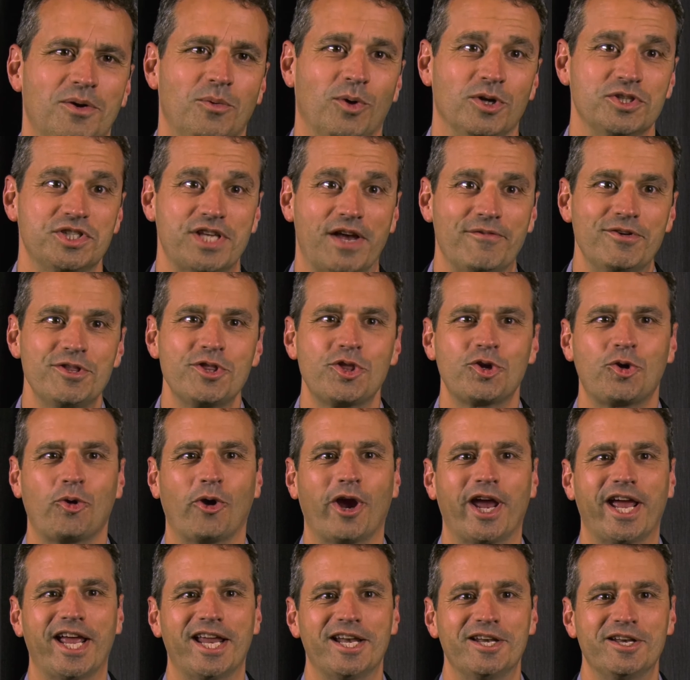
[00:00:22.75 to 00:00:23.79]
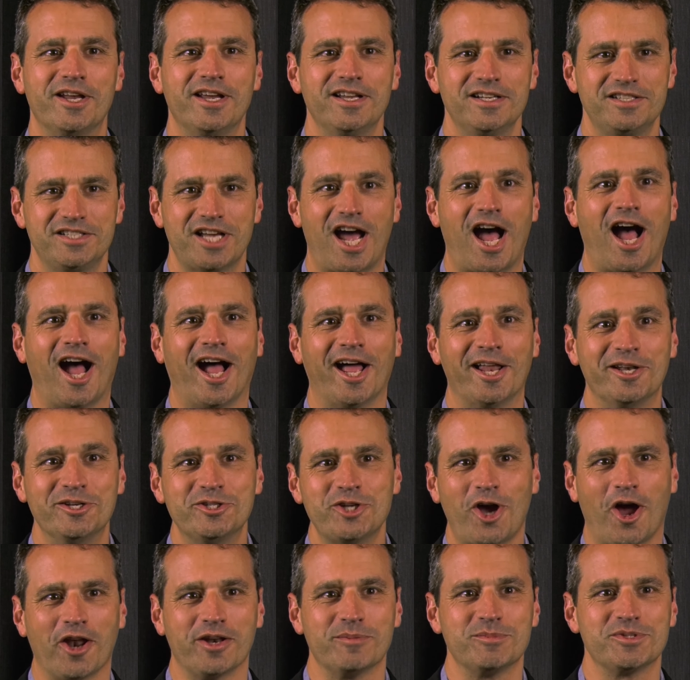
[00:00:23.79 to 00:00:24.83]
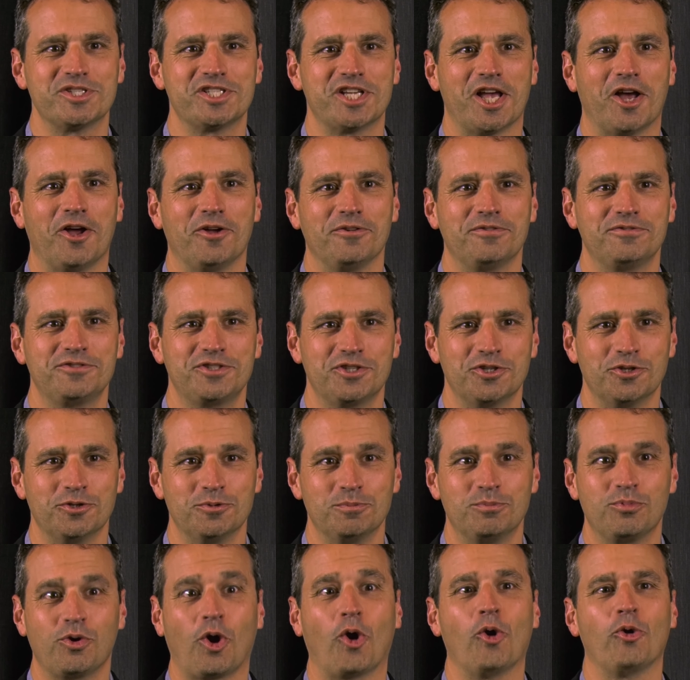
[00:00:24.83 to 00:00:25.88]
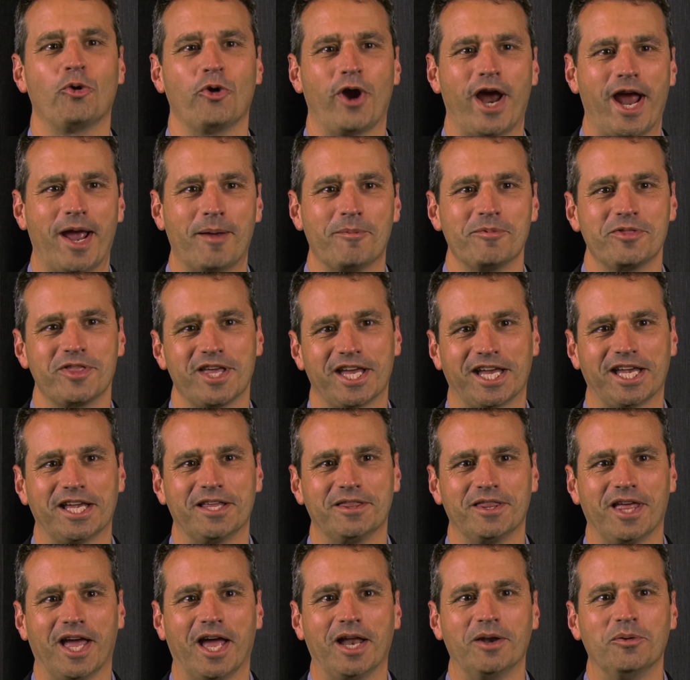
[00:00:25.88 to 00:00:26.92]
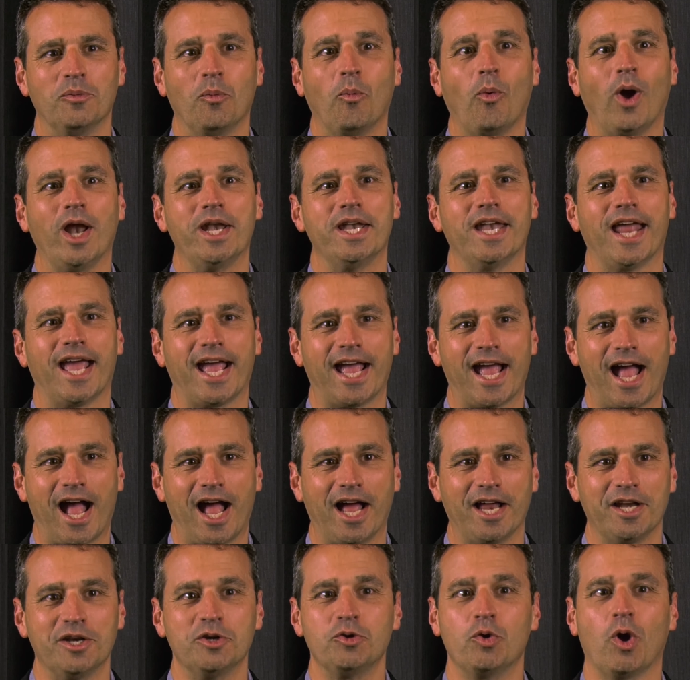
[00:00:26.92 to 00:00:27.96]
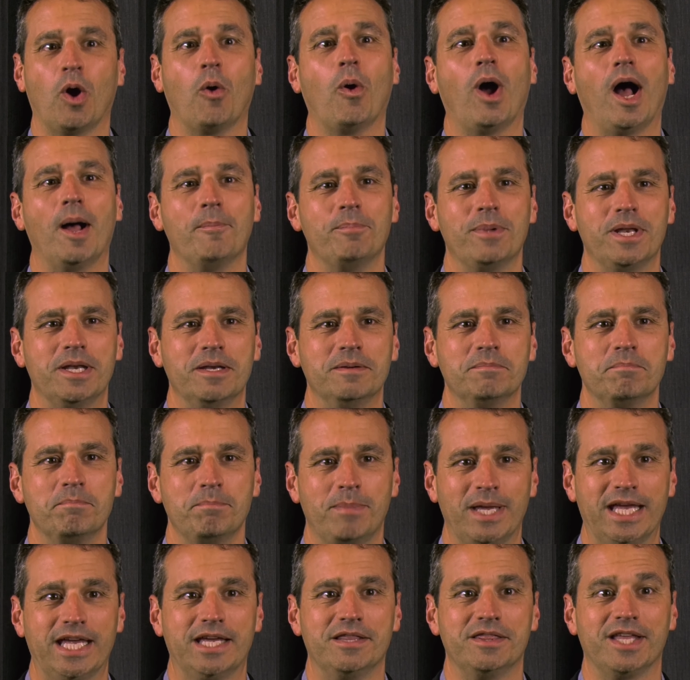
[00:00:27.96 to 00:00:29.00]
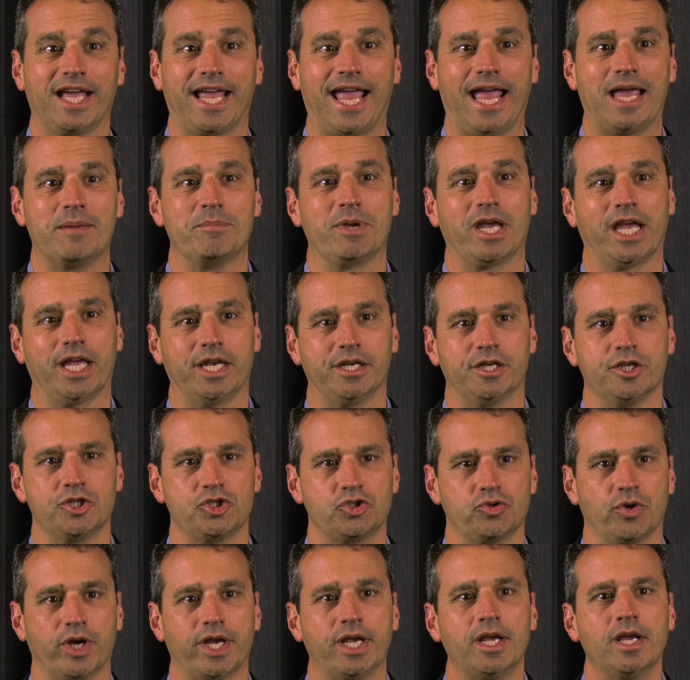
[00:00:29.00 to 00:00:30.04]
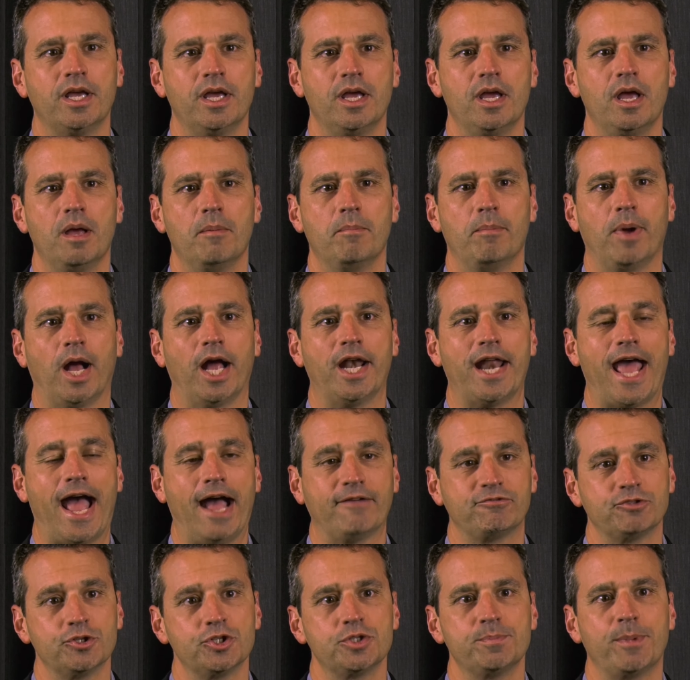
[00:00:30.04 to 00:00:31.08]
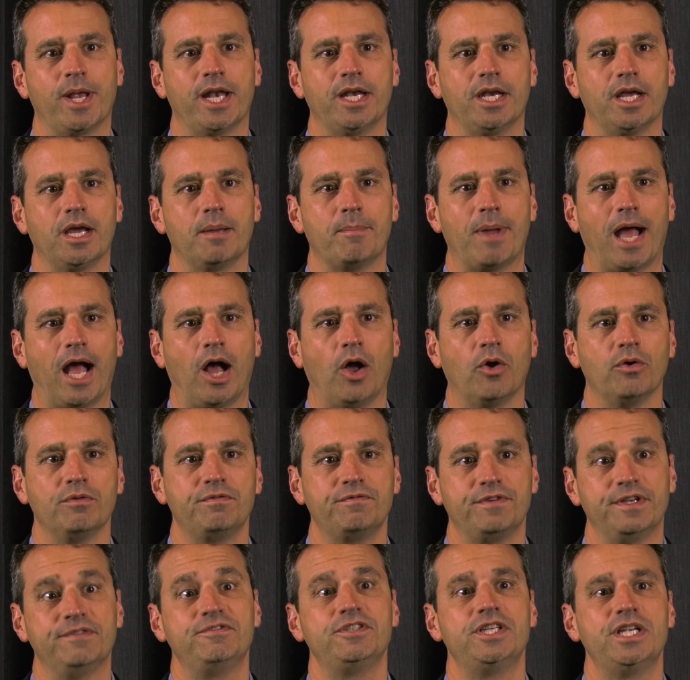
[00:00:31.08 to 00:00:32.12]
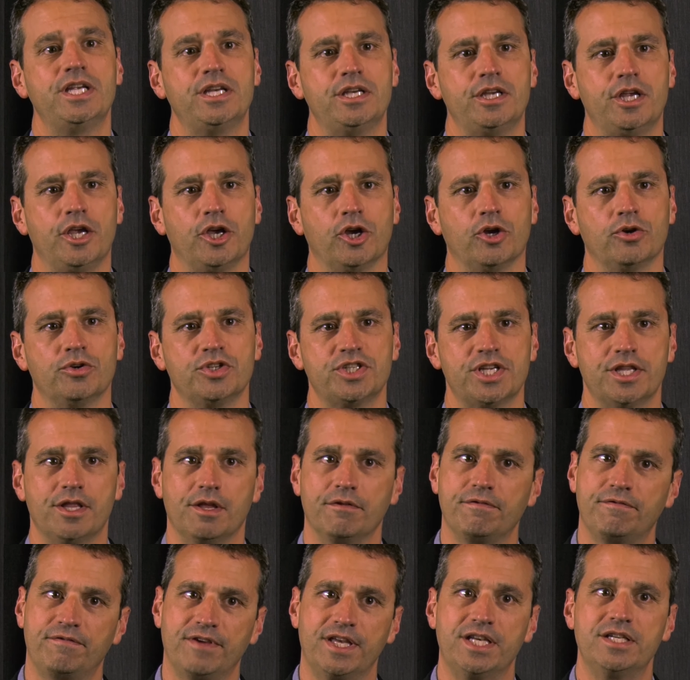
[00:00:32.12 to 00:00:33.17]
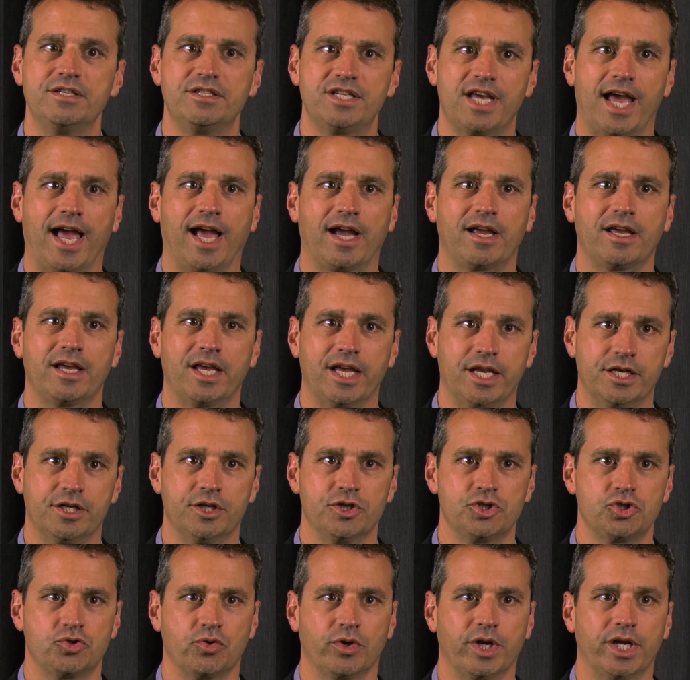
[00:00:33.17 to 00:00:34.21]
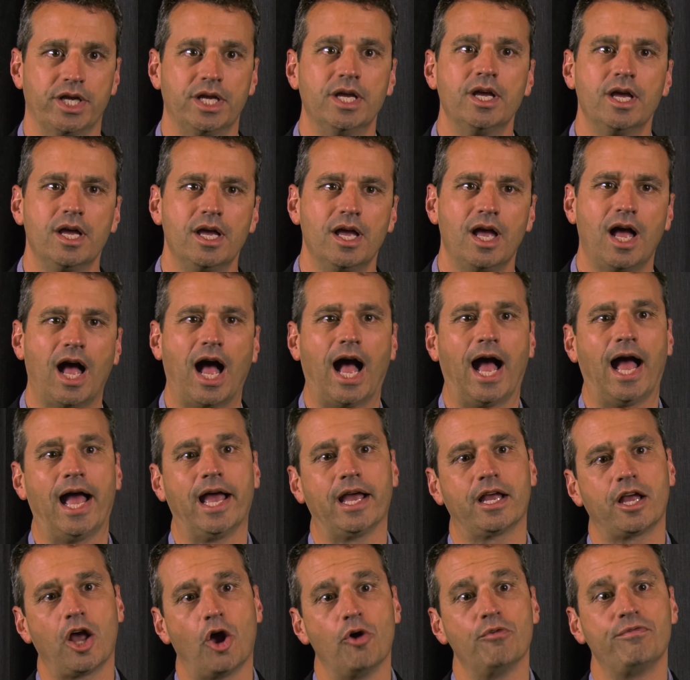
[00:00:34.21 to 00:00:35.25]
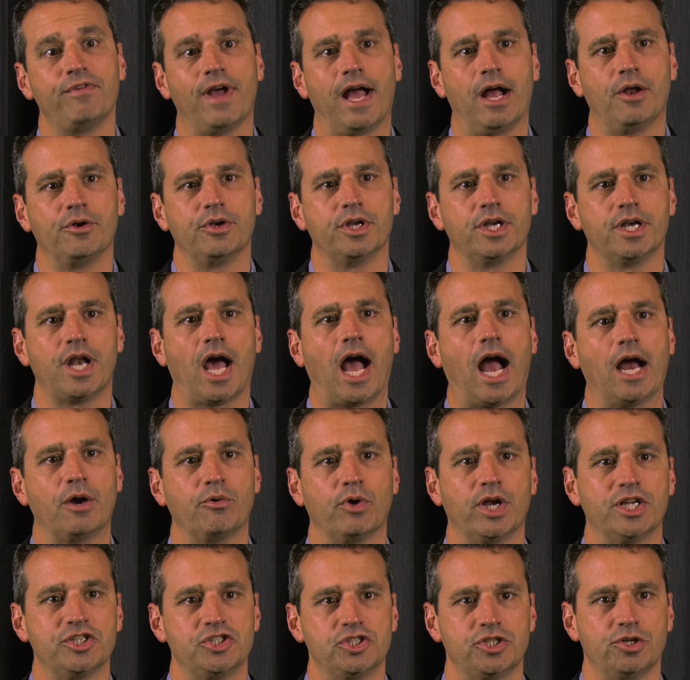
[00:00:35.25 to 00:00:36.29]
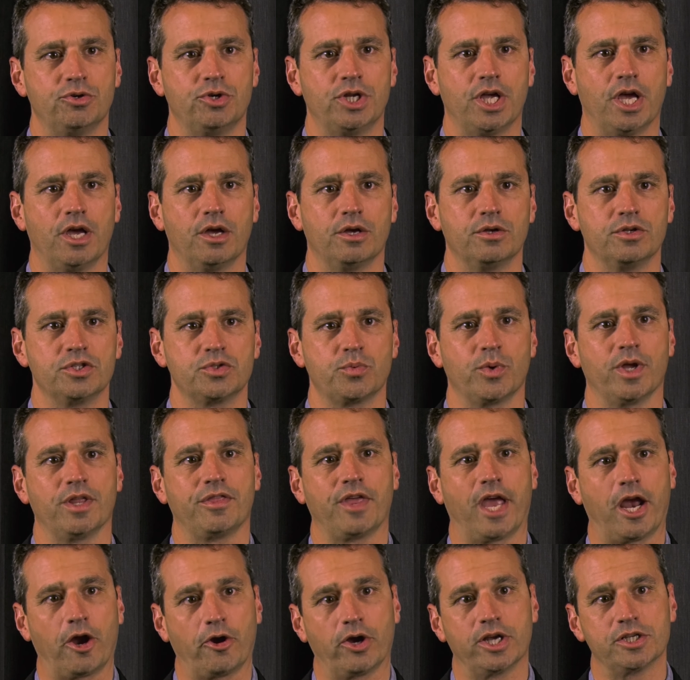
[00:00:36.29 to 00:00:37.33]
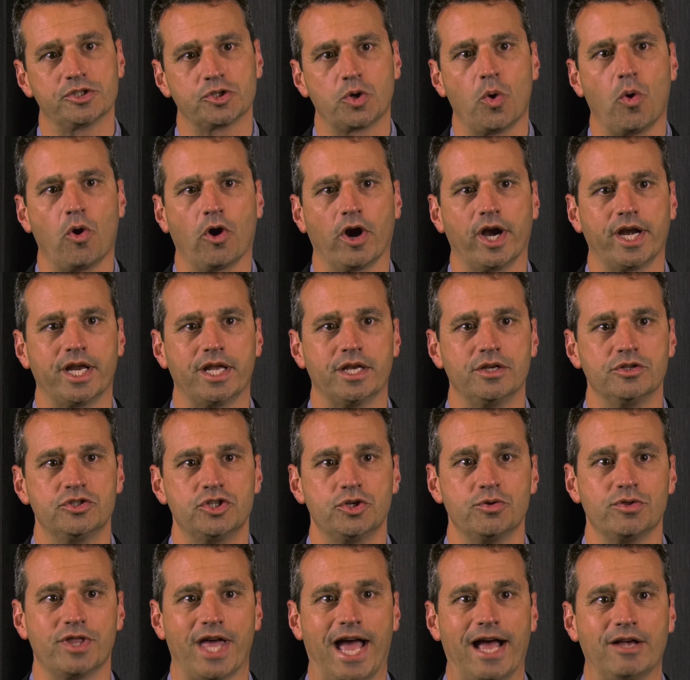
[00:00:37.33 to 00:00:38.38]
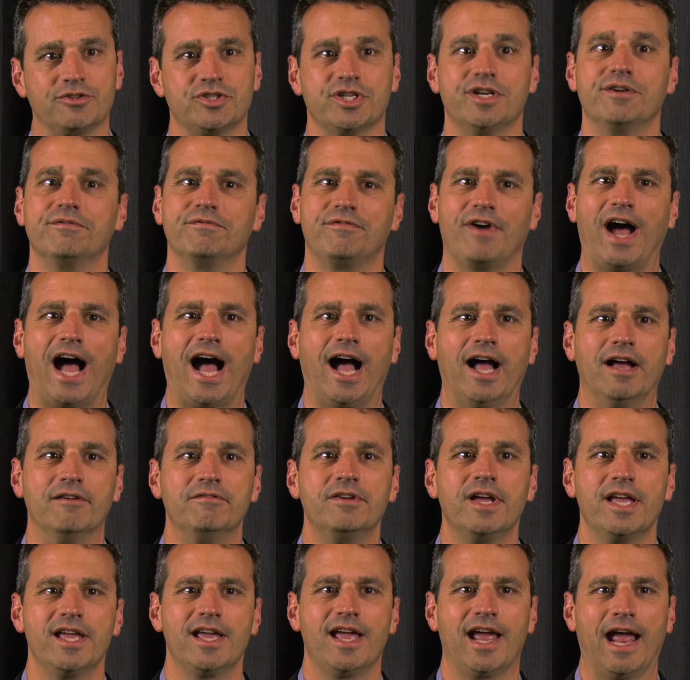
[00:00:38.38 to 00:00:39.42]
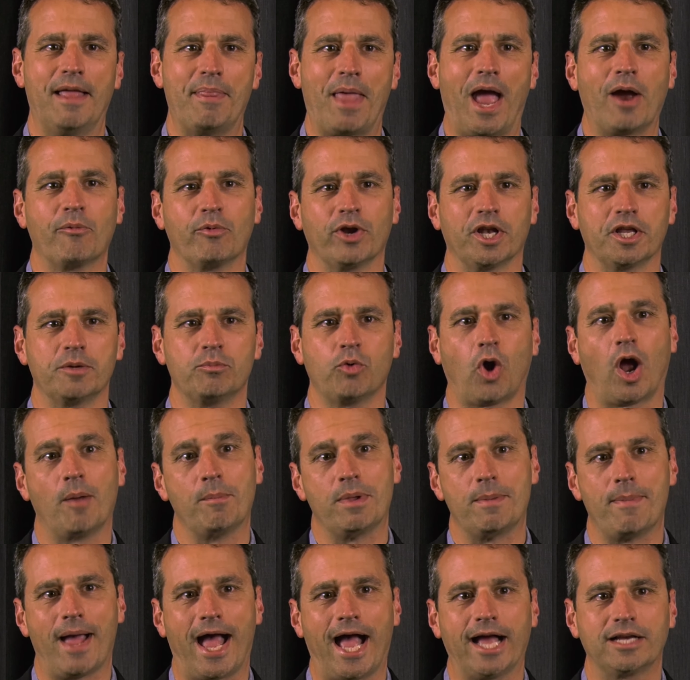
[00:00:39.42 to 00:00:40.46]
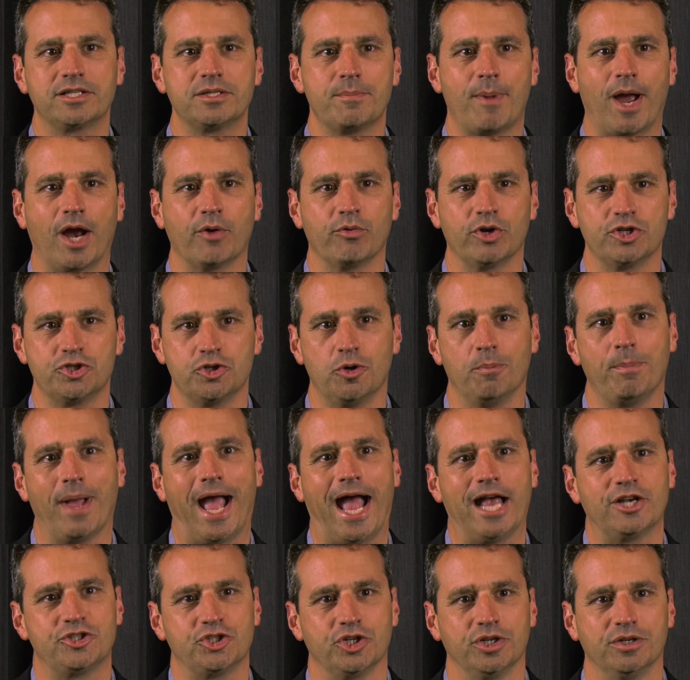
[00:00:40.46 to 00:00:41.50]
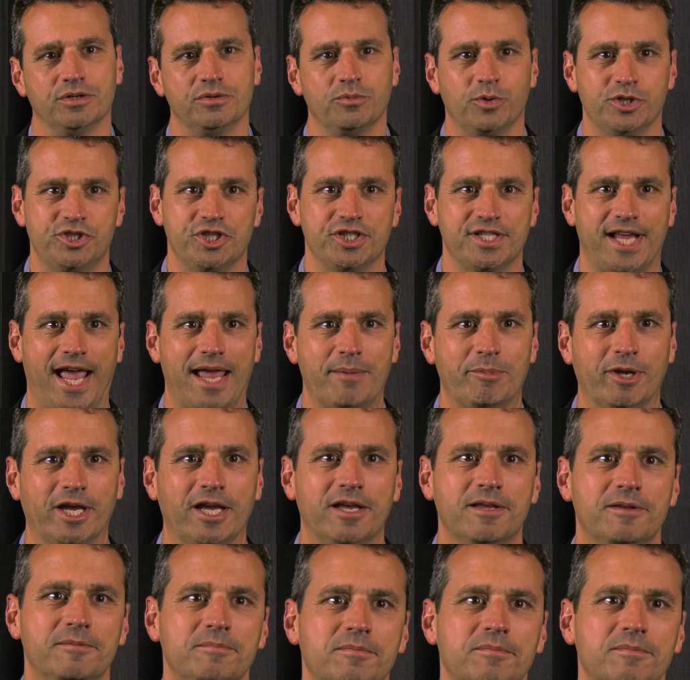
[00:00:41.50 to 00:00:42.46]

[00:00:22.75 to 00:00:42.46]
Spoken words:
Well, 7th grade Todd taught himself to program, thinking that one day I'd grow up and be in the gaming industry. But after spending about 15 years in the fintech industry, I co-founded HiRez Studios with HiRez Gorin in 2005, and that really brought me back to my original passion, which is gaming.